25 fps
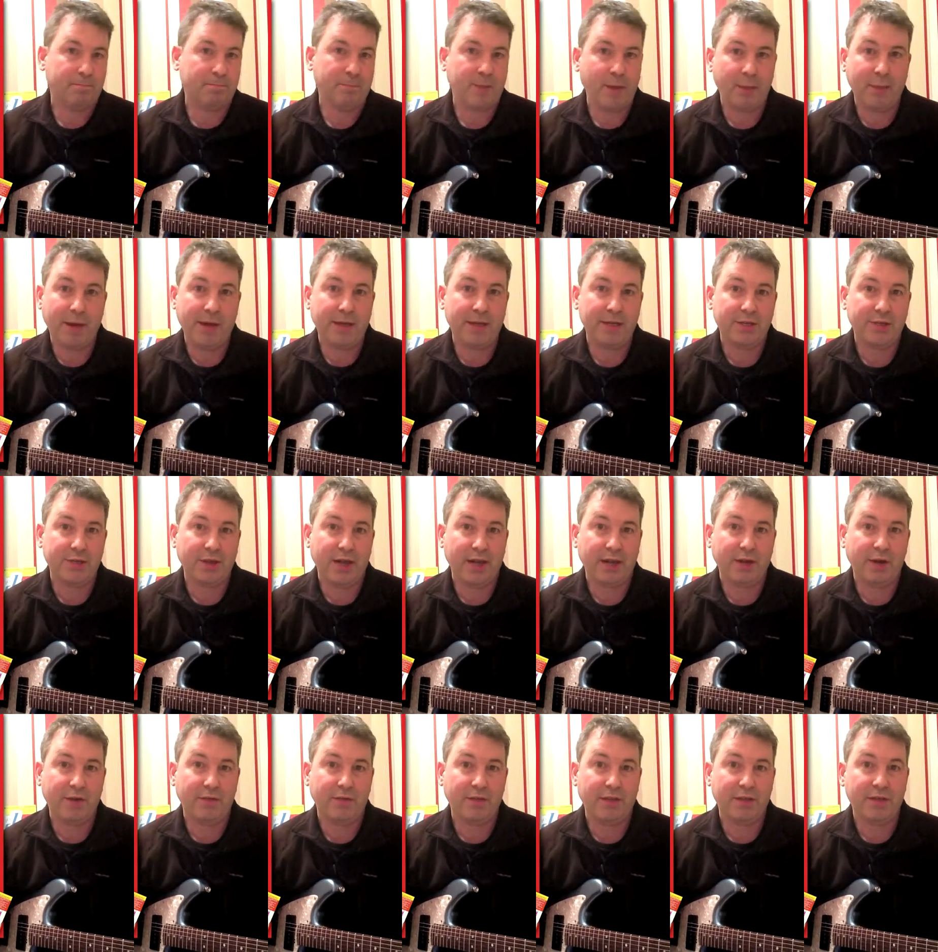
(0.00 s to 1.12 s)
a backing track
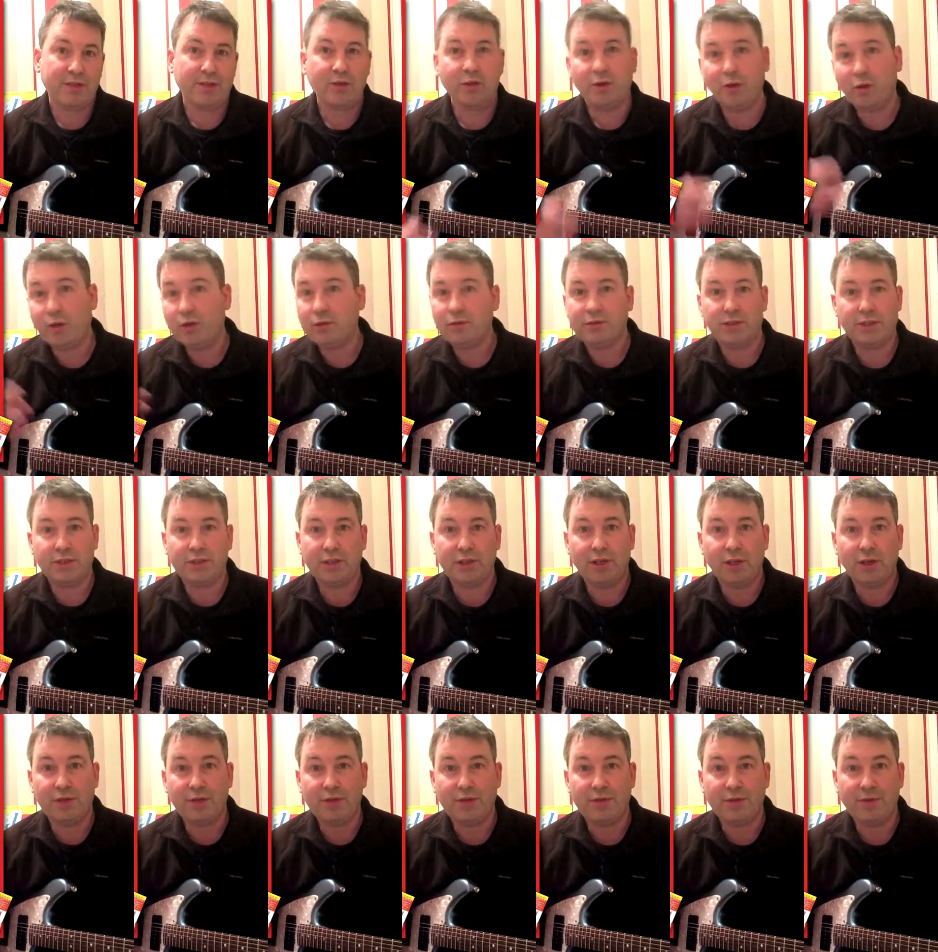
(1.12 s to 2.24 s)
of it or just
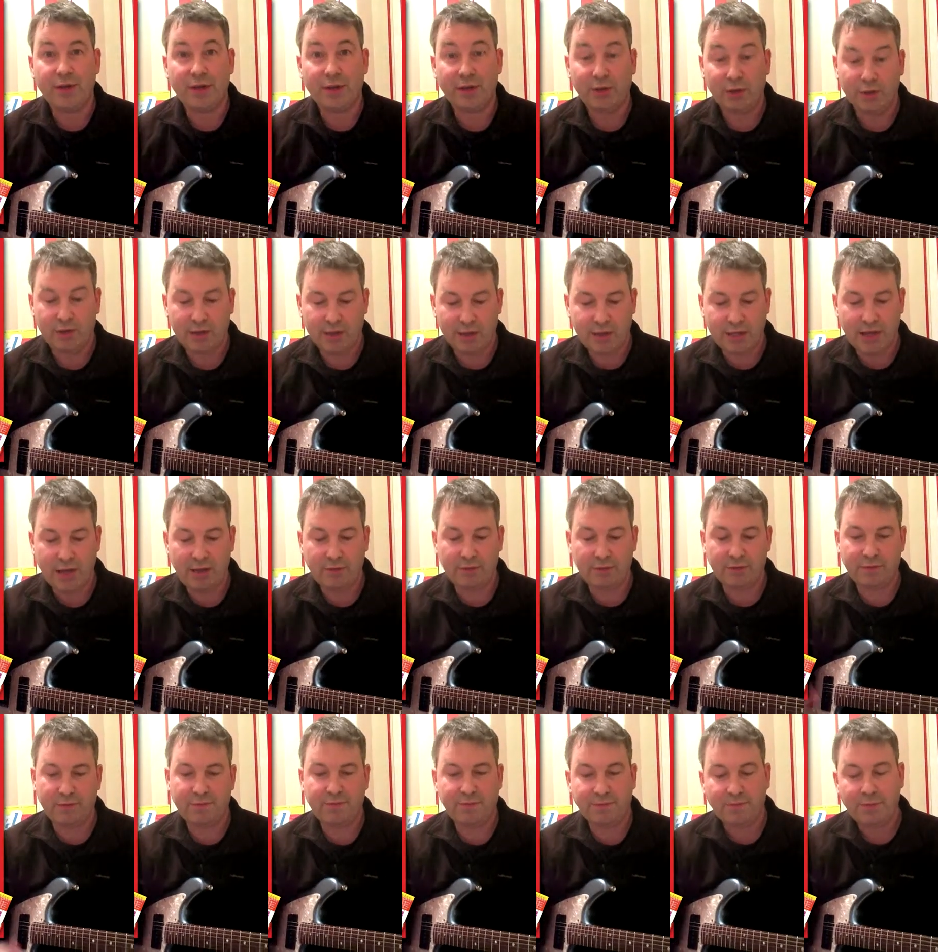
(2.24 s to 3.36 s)
along to the record itself.